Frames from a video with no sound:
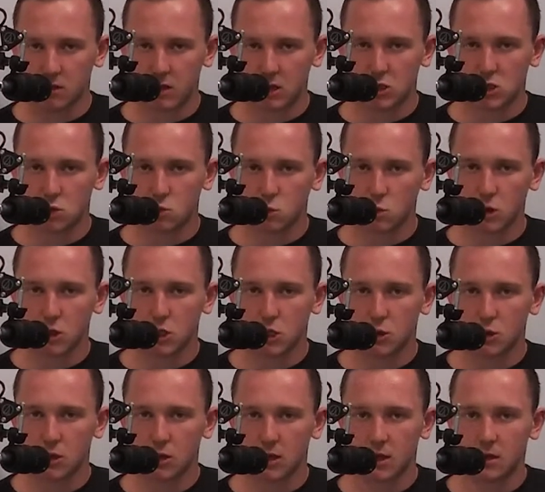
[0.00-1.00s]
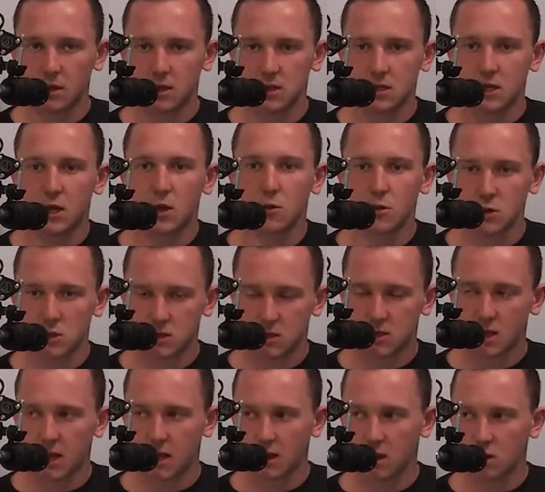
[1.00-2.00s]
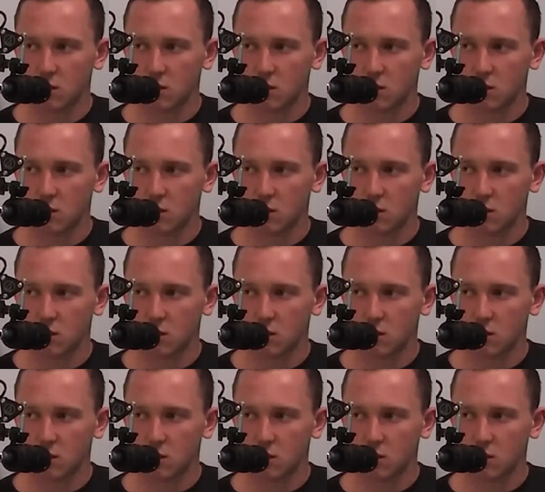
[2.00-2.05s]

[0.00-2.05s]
the Switch is here to stay.